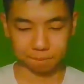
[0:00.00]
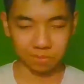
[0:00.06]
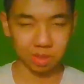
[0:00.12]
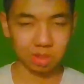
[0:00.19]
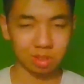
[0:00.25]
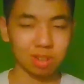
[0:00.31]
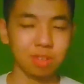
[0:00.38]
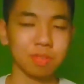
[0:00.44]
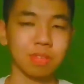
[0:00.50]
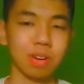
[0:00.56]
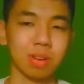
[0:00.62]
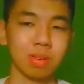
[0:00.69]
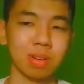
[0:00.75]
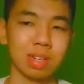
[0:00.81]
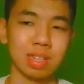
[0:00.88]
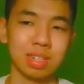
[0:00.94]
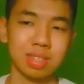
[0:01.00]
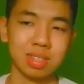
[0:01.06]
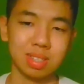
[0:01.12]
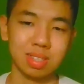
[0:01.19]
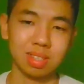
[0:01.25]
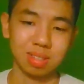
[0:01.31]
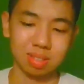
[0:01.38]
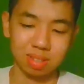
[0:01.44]
To the
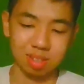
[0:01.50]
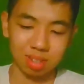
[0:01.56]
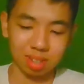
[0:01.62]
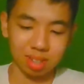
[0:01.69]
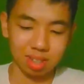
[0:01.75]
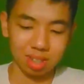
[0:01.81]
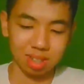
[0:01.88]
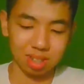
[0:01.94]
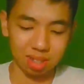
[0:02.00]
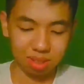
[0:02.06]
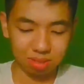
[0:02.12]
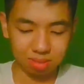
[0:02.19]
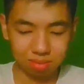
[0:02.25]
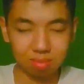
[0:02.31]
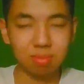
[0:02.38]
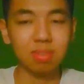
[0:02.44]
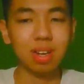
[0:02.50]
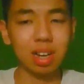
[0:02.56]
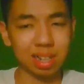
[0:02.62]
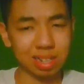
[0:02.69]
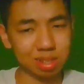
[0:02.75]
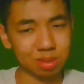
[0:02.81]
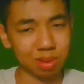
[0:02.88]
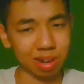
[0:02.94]
furries
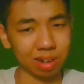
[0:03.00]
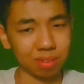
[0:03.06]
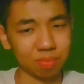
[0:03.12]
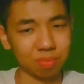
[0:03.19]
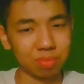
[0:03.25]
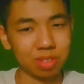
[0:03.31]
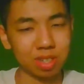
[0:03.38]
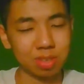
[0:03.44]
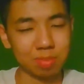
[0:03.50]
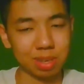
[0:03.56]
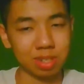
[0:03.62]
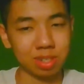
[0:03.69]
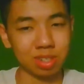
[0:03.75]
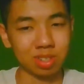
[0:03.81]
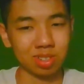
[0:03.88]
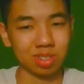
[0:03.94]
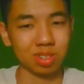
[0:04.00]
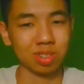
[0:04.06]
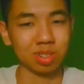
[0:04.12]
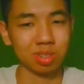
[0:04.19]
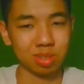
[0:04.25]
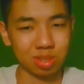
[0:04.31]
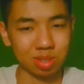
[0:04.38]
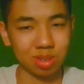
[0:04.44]
as well. This message also
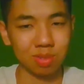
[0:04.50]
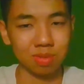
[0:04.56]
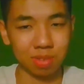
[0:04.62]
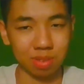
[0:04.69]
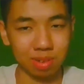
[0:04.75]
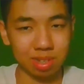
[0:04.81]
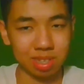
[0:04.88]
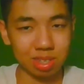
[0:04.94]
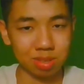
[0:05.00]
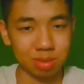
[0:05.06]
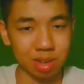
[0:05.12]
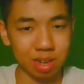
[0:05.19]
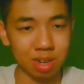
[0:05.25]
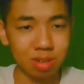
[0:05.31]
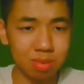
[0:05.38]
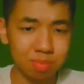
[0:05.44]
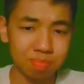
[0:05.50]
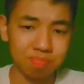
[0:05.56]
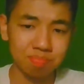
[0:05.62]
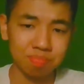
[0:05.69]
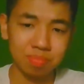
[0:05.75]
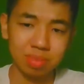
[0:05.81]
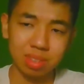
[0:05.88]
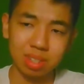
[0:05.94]
goes to the furries as well.
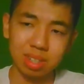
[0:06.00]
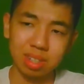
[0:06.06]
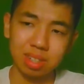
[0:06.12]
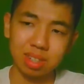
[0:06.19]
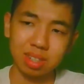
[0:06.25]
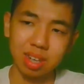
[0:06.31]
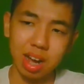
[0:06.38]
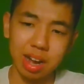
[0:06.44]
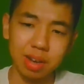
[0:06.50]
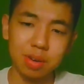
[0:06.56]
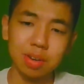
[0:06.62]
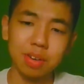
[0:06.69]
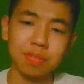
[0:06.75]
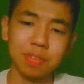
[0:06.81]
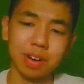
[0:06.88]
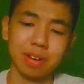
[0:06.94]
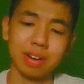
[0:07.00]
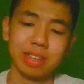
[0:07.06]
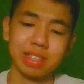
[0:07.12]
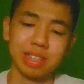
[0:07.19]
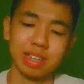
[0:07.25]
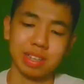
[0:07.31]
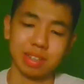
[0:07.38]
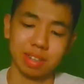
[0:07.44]
I know the furry
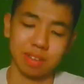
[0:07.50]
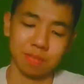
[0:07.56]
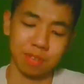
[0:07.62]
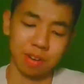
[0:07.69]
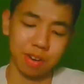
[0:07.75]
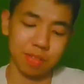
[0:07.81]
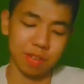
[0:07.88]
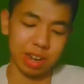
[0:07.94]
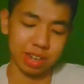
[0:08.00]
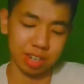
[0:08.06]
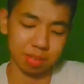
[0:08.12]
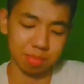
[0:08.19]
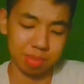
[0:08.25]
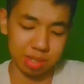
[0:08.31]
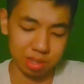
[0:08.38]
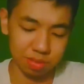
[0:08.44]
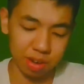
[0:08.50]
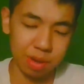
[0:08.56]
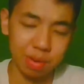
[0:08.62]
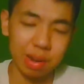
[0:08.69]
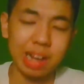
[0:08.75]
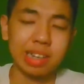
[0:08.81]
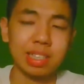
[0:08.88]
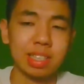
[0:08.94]
fandom is
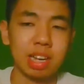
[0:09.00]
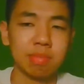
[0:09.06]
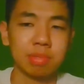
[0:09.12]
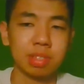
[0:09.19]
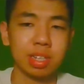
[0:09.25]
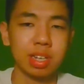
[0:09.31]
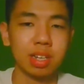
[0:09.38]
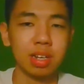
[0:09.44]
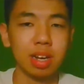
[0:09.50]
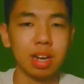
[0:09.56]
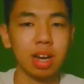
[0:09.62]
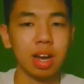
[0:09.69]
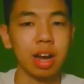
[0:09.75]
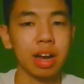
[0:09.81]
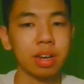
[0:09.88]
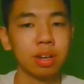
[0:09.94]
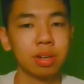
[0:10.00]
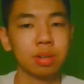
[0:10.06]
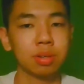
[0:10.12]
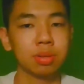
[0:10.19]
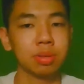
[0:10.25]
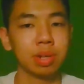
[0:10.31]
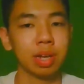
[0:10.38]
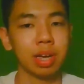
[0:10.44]
very accepting. I
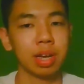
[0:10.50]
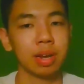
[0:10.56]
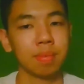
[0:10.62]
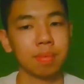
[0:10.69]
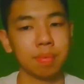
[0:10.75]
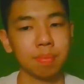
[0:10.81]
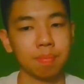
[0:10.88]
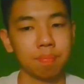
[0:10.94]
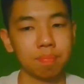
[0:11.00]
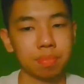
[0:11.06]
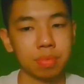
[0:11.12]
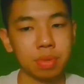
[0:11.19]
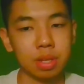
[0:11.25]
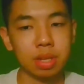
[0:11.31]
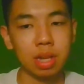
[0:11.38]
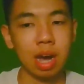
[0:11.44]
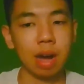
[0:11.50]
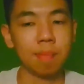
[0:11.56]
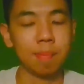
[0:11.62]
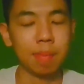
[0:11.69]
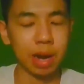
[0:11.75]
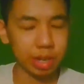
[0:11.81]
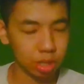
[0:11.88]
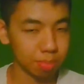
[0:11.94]
know that, yeah,
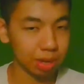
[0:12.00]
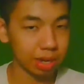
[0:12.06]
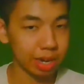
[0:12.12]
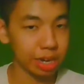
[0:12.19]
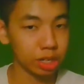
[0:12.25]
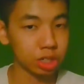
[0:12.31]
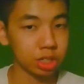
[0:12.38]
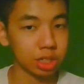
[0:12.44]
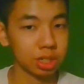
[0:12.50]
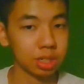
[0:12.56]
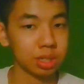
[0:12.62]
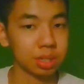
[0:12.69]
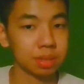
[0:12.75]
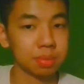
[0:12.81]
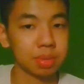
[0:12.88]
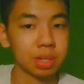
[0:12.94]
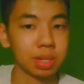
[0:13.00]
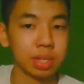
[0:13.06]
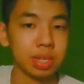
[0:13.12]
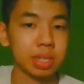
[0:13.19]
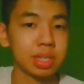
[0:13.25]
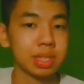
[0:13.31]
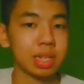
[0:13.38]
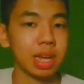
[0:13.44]
by human nature,
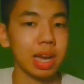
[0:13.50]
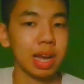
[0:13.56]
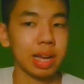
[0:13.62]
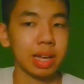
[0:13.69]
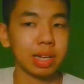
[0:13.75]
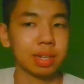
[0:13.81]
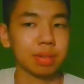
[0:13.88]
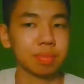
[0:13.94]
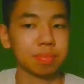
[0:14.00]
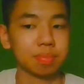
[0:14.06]
it's like